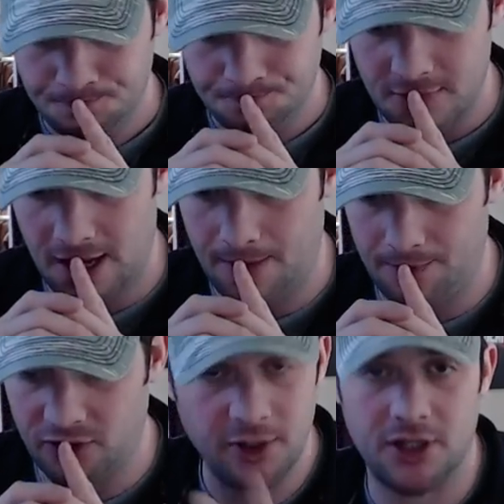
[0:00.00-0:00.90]
Some of
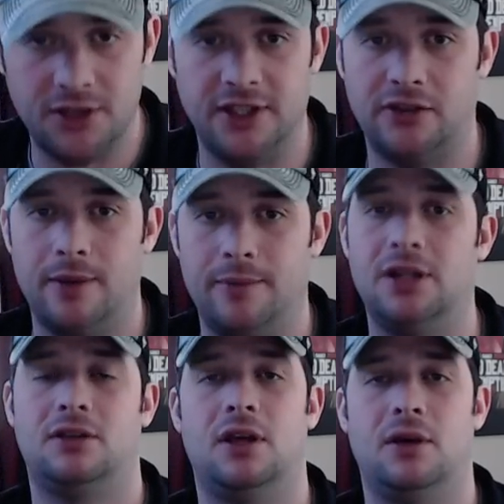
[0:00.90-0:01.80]
the good things are, I mean,
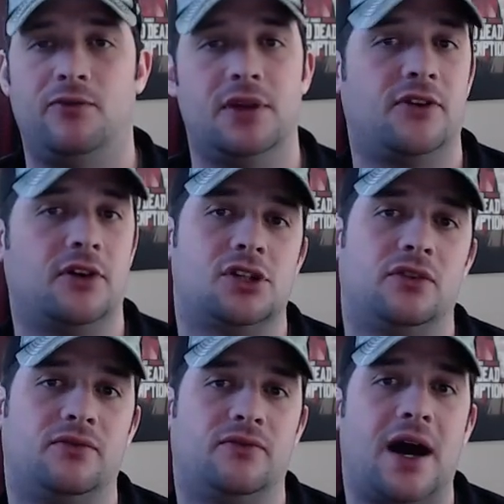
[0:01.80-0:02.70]
it functions
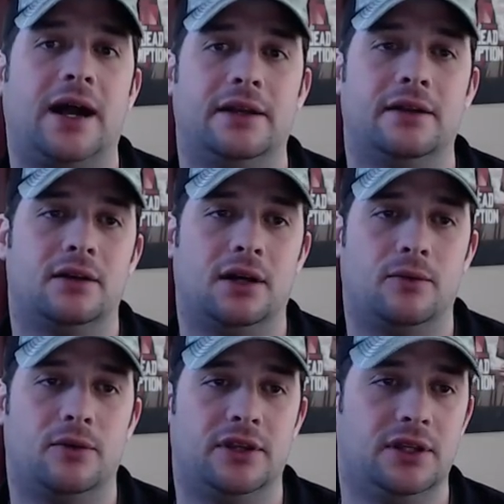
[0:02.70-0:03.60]
fine,
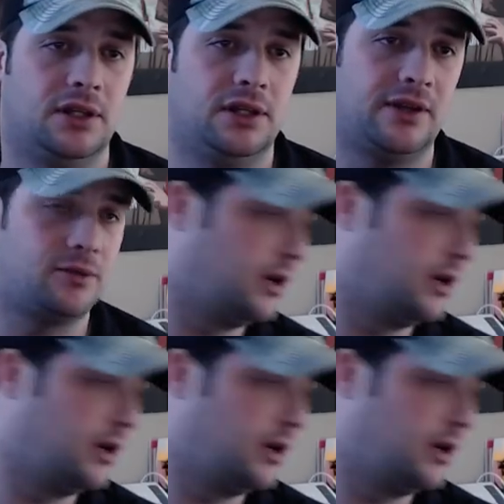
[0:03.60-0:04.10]
with the exception.